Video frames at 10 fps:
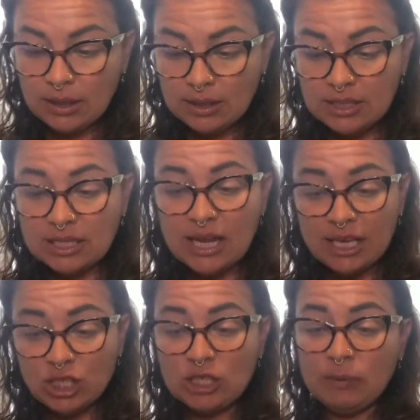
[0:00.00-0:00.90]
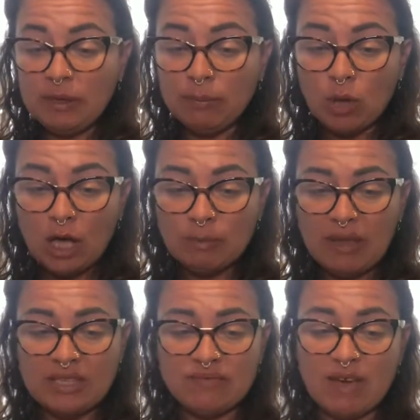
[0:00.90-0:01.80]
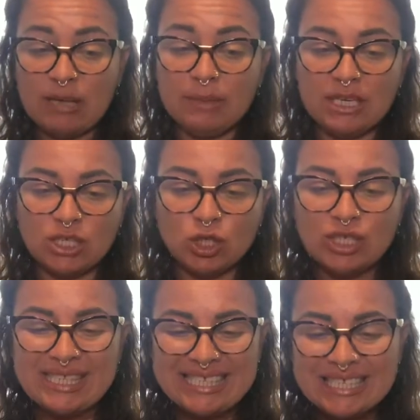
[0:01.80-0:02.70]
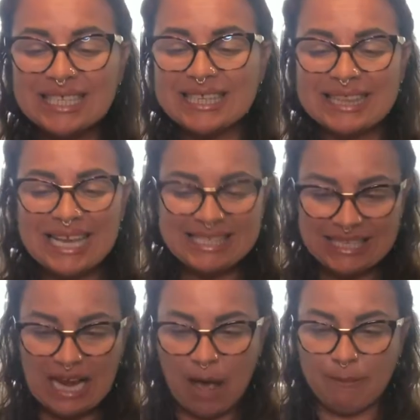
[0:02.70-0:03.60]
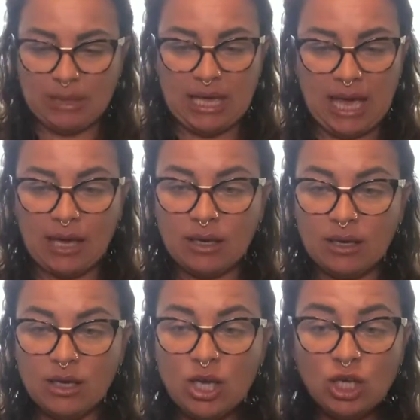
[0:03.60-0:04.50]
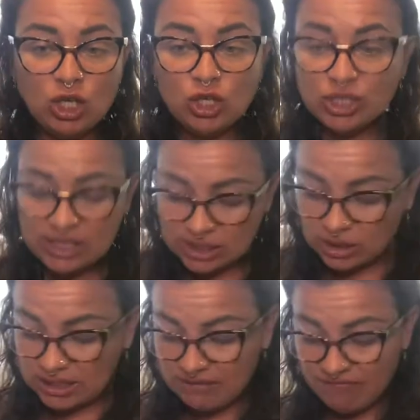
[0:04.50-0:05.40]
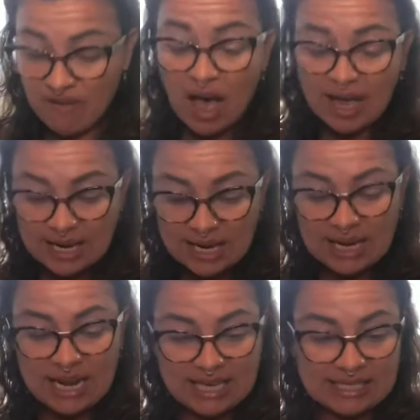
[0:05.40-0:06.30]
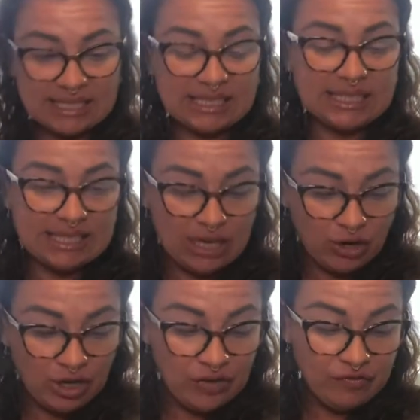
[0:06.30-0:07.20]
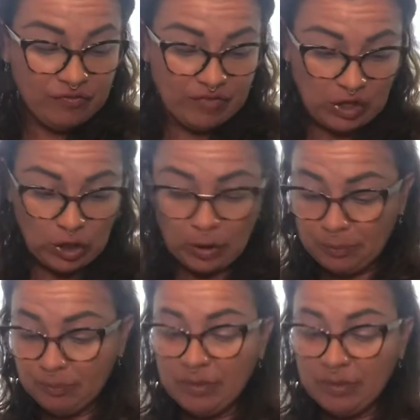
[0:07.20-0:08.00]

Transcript: This connection is being blocked by the divine because there's still a lesson at play. You're still in unnecessary fear.